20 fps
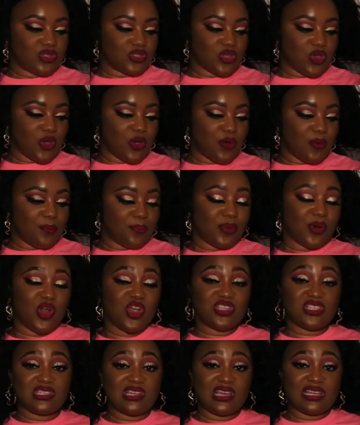So
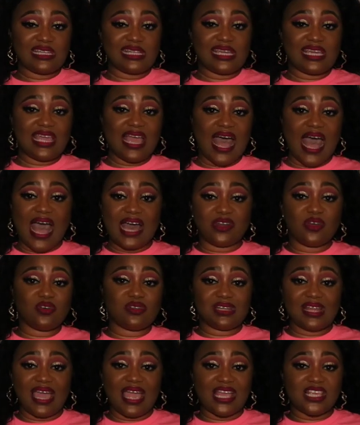personally, I
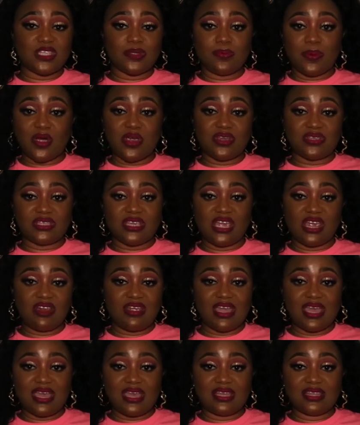don't like sparse
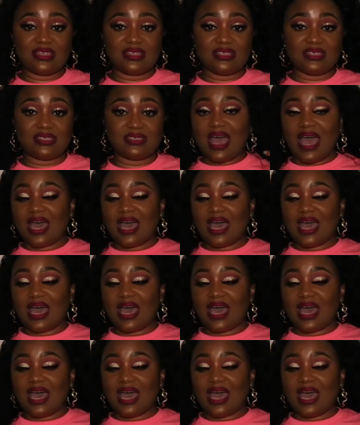hair ends.